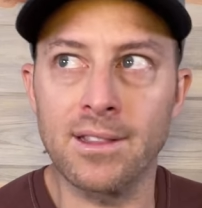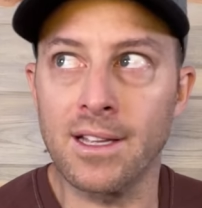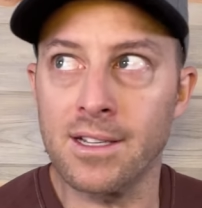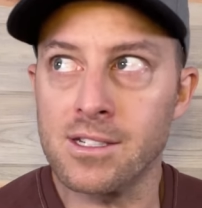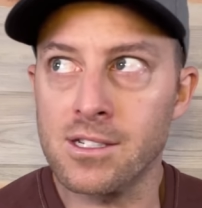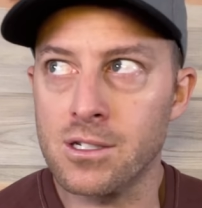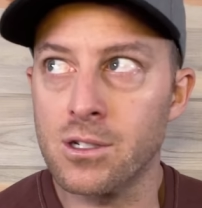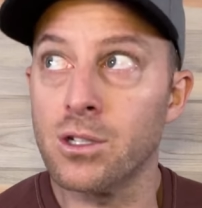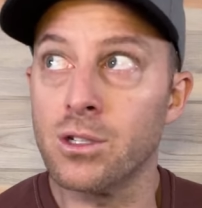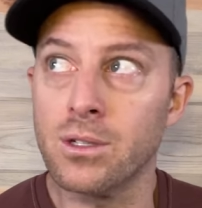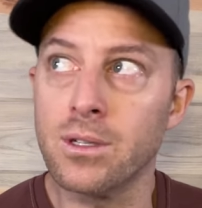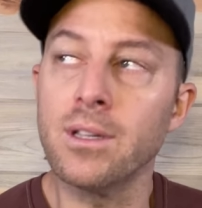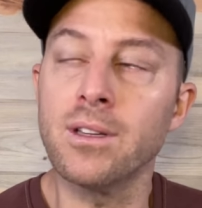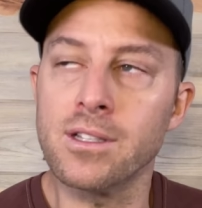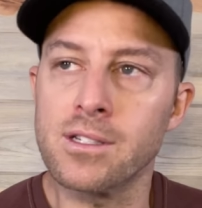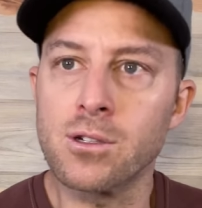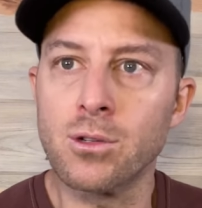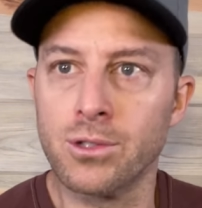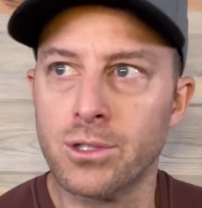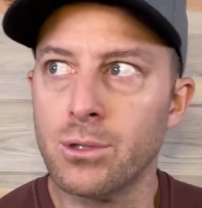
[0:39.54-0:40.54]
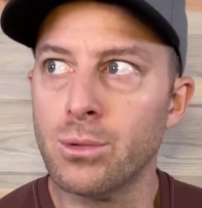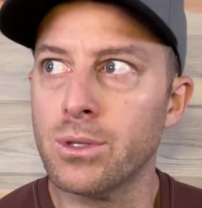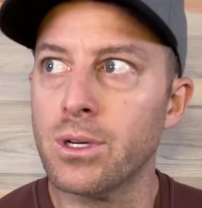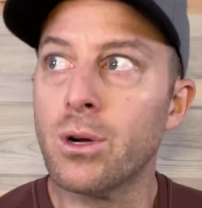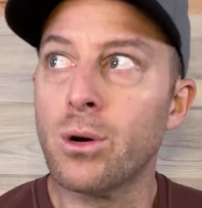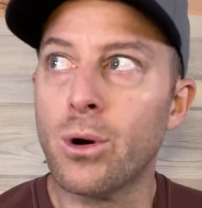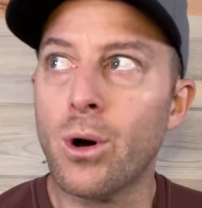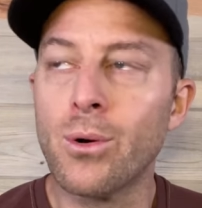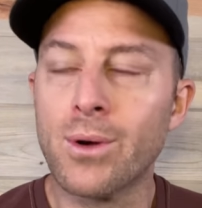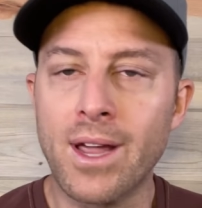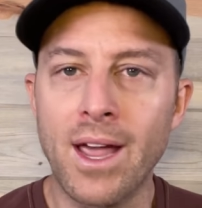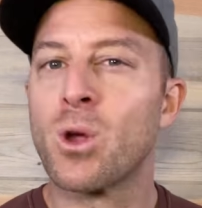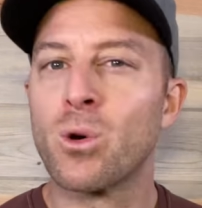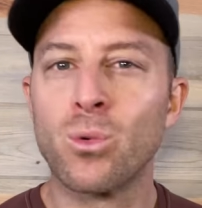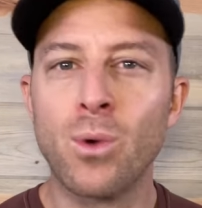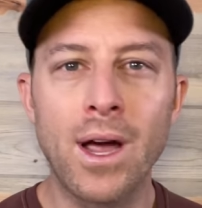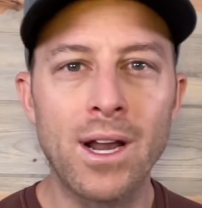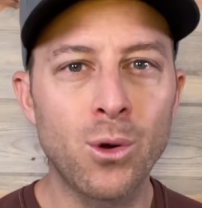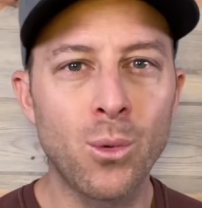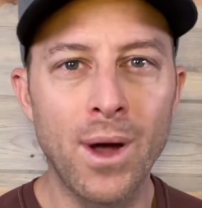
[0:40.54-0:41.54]
let's go do it. Oh, okay.
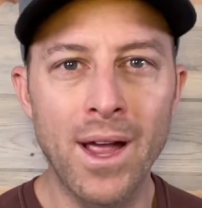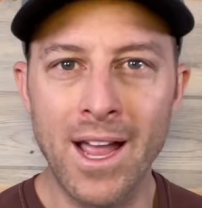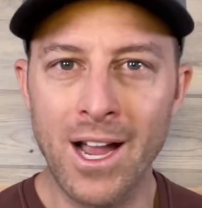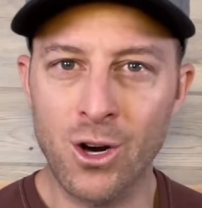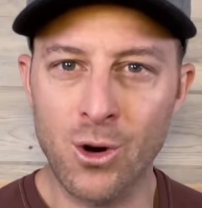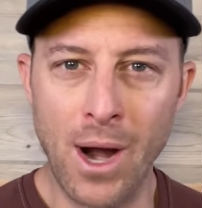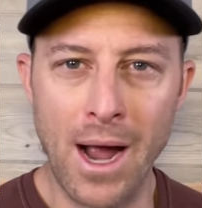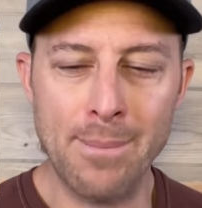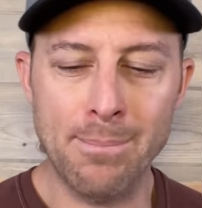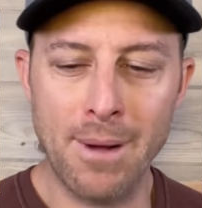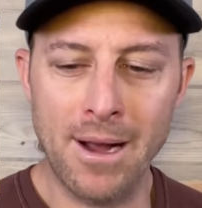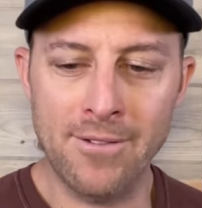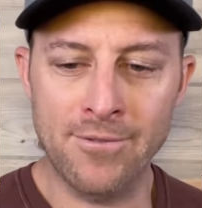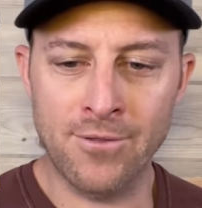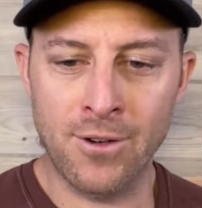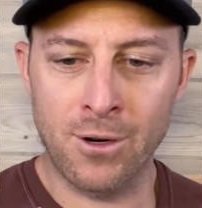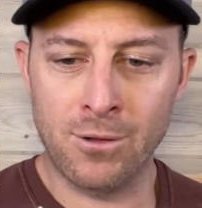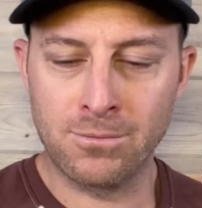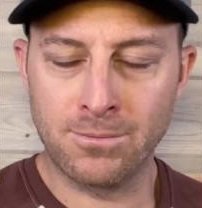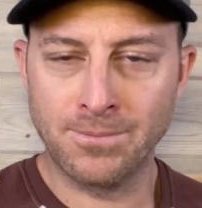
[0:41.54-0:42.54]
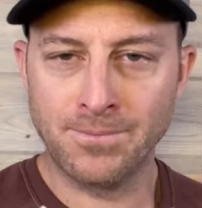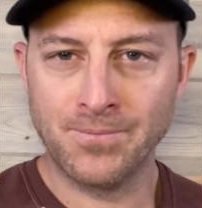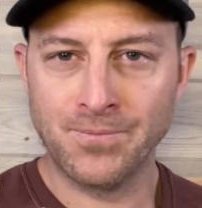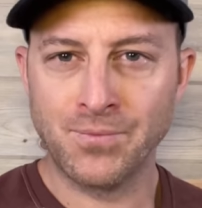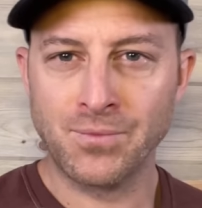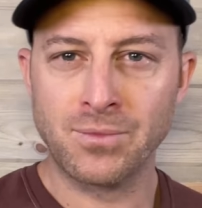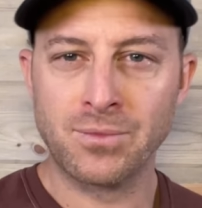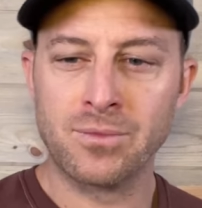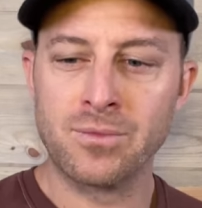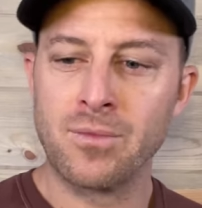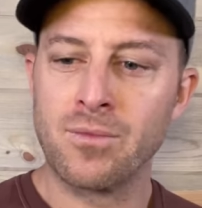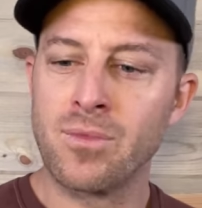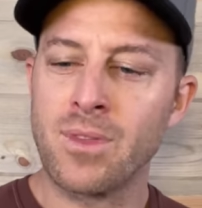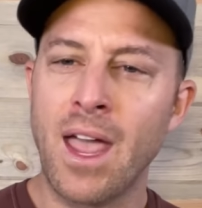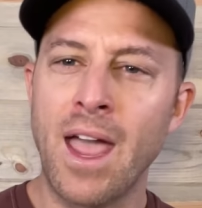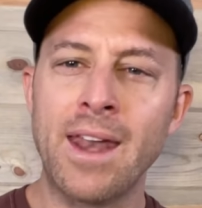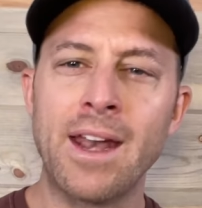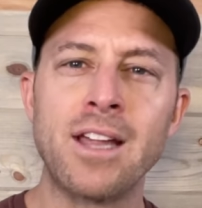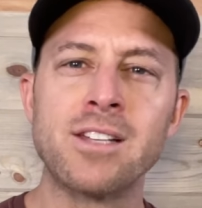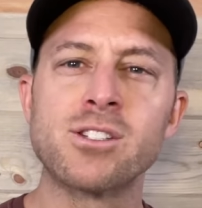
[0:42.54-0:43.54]
Right away I grabbed my phone
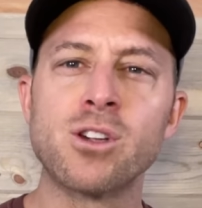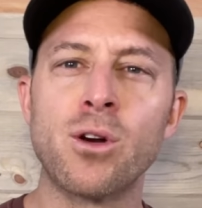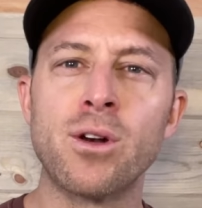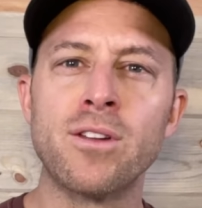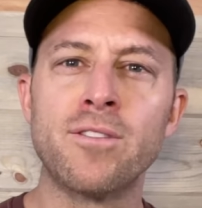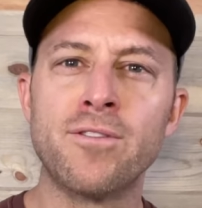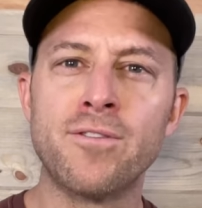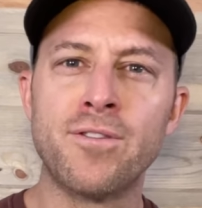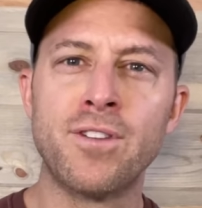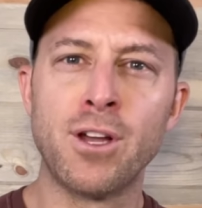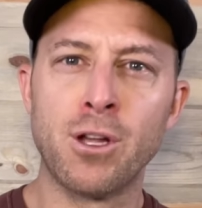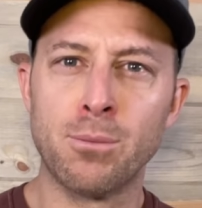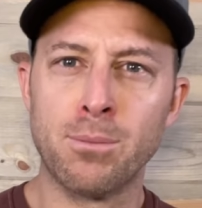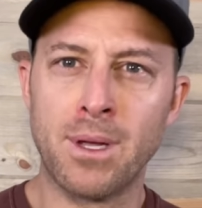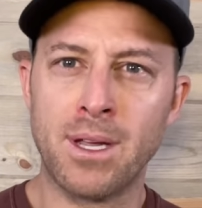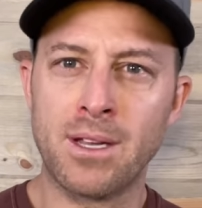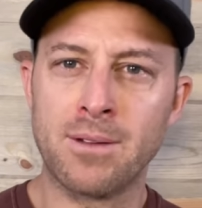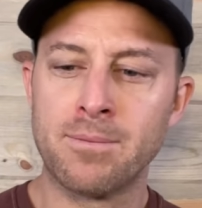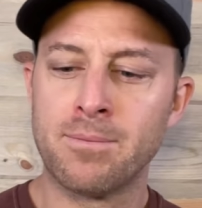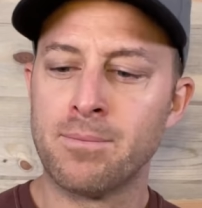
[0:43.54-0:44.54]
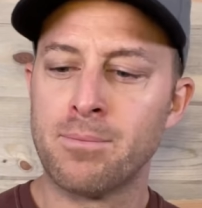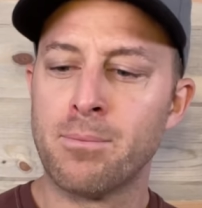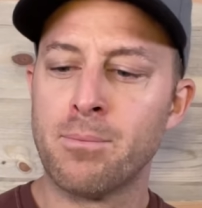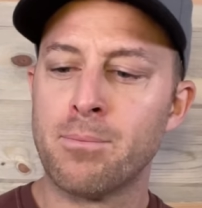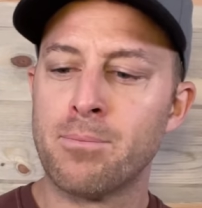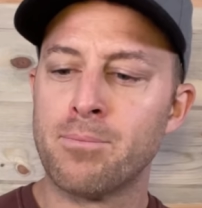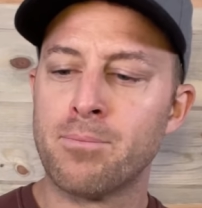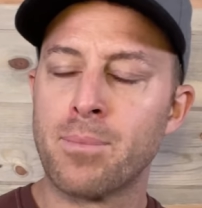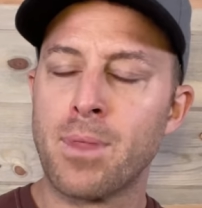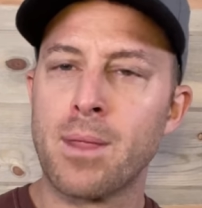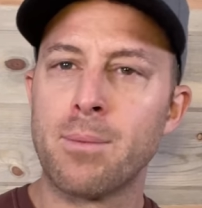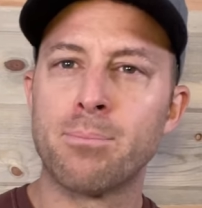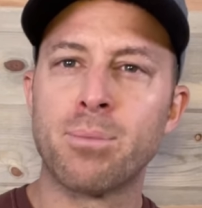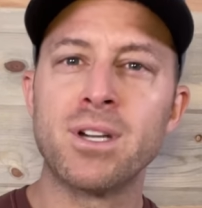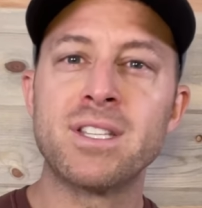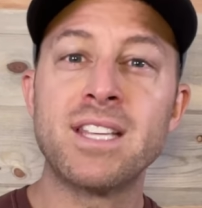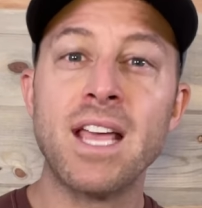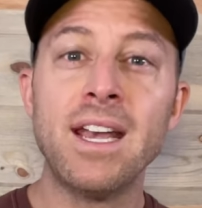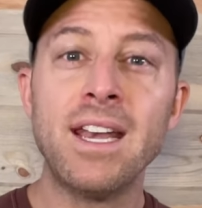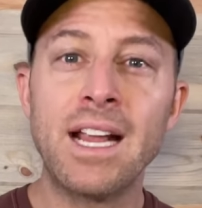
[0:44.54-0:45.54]
and I started filming,
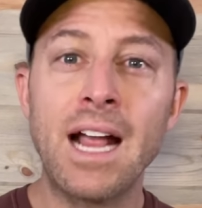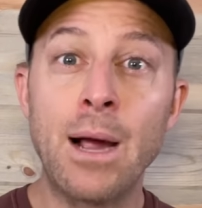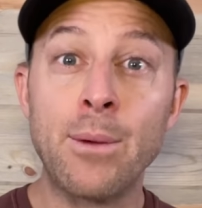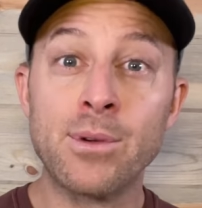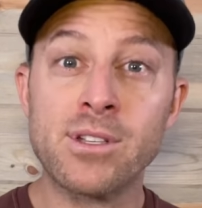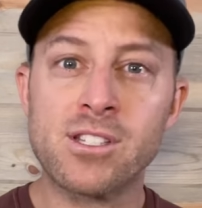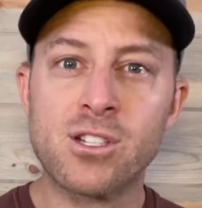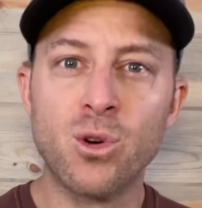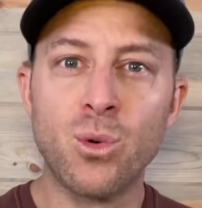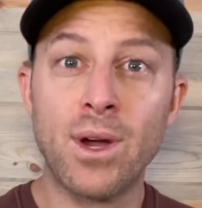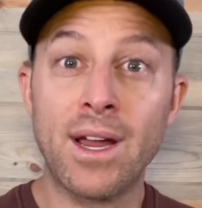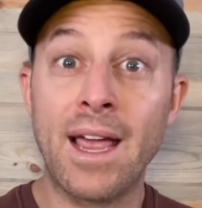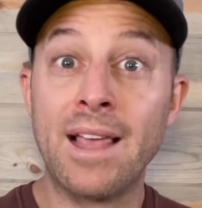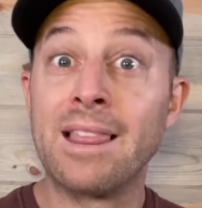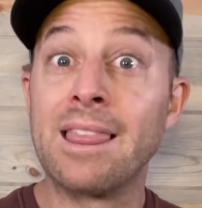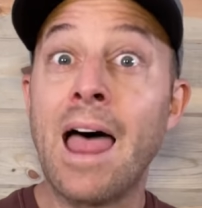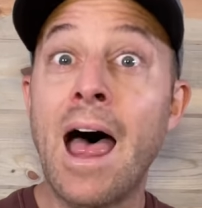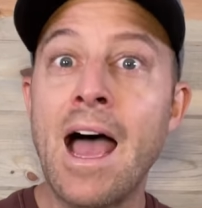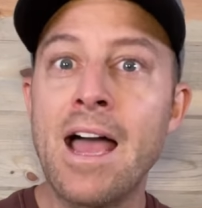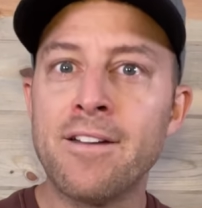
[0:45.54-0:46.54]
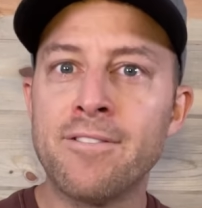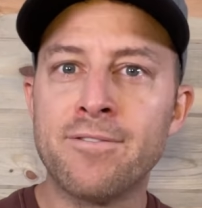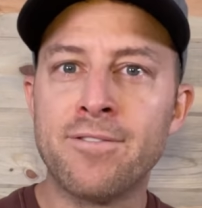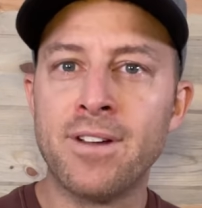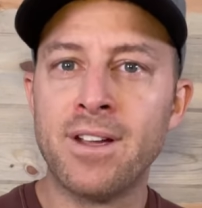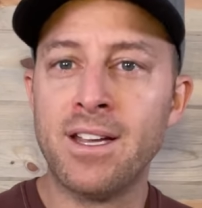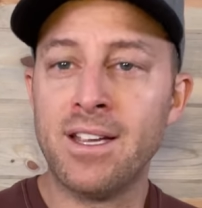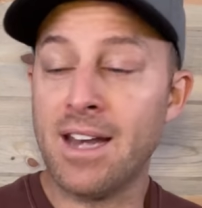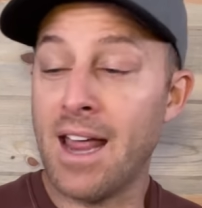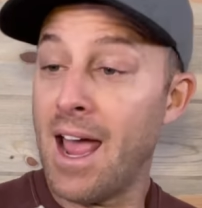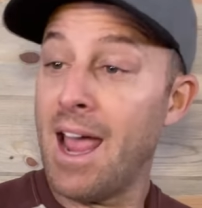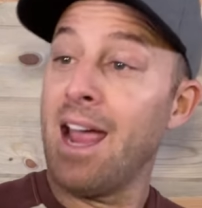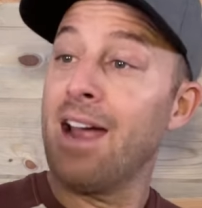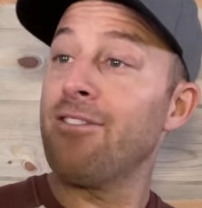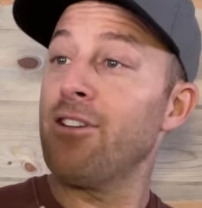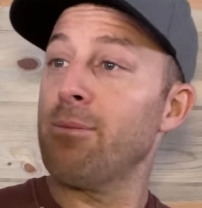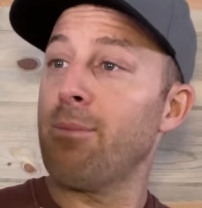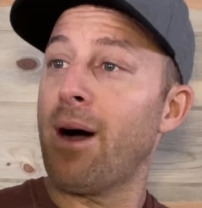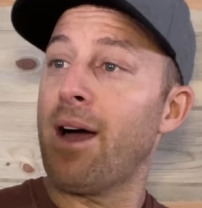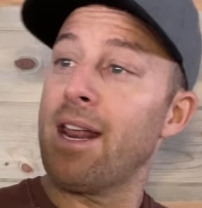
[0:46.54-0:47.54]
pretending I was doing a live feed. Hey
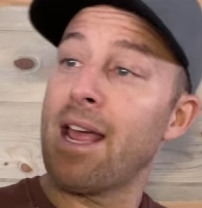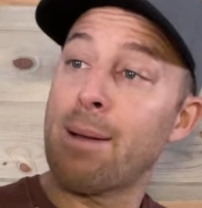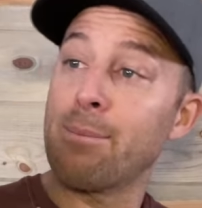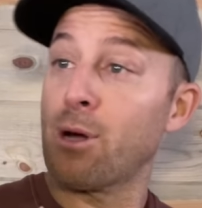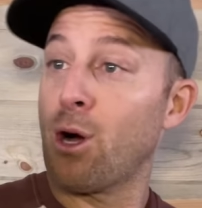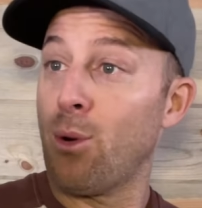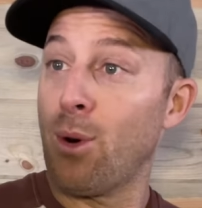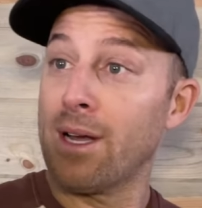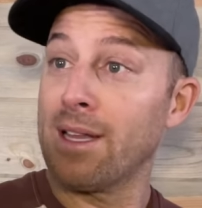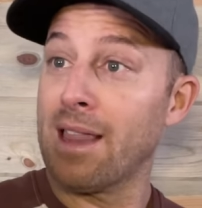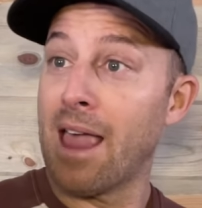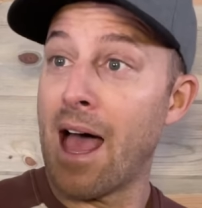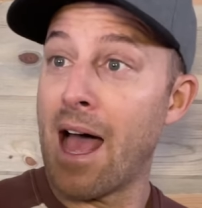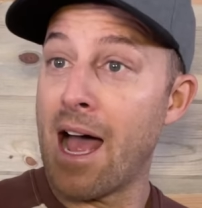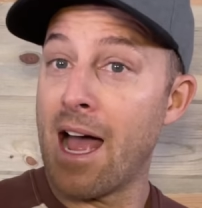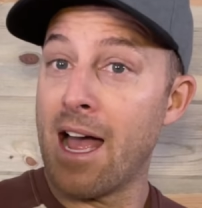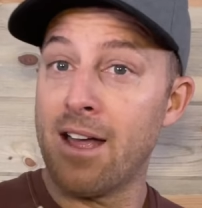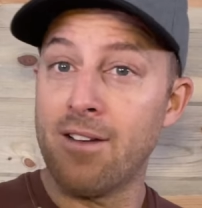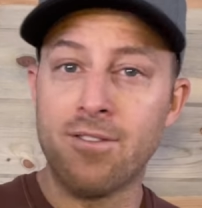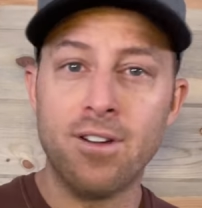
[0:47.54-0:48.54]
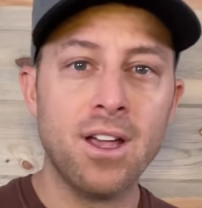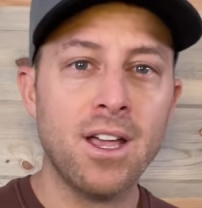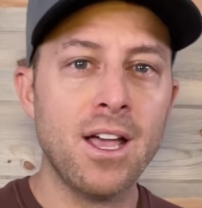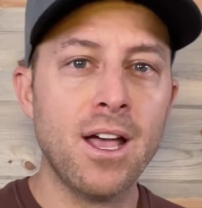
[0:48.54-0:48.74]
everybody, I'm going live.